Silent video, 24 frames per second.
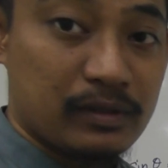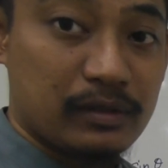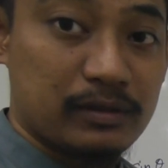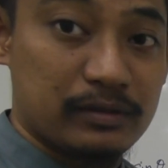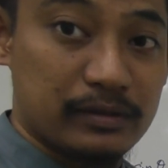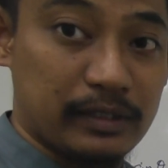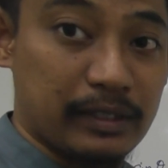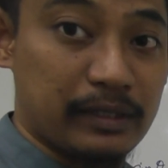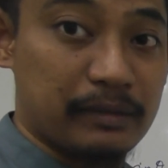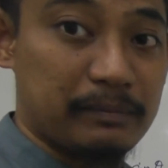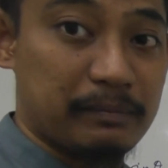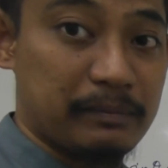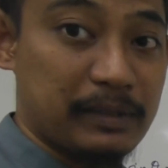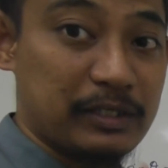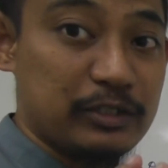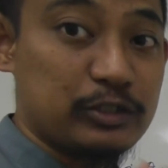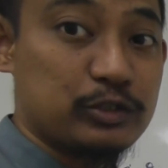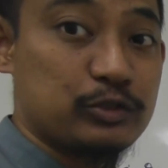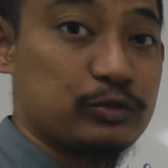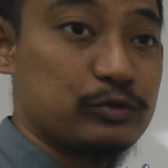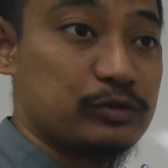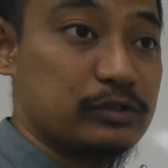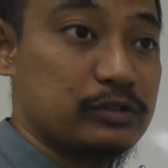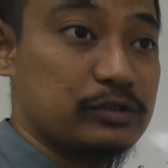then make
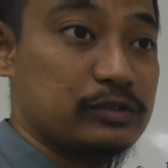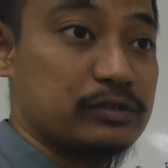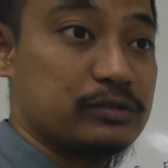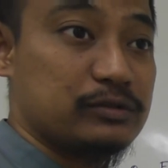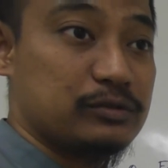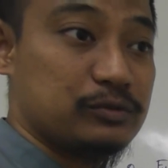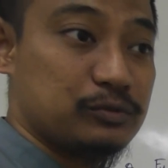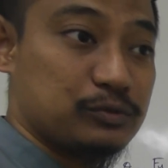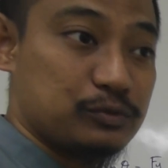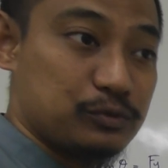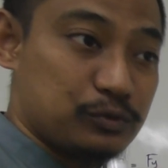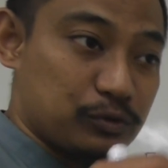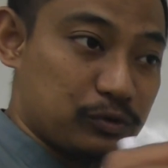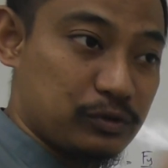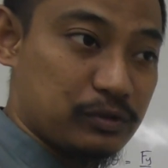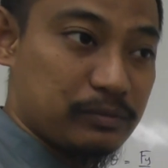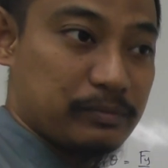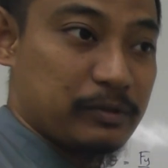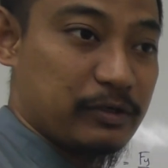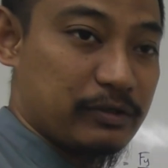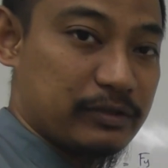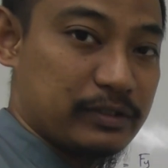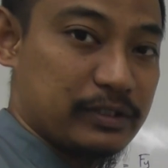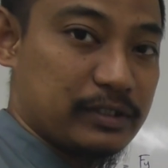sure you go
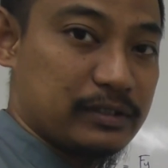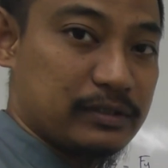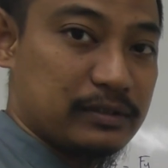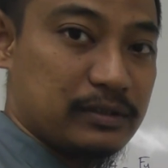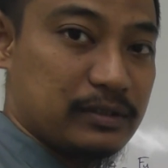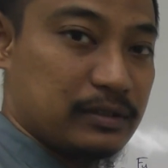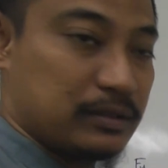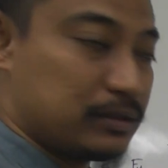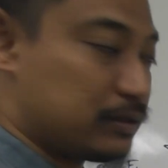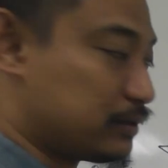about it,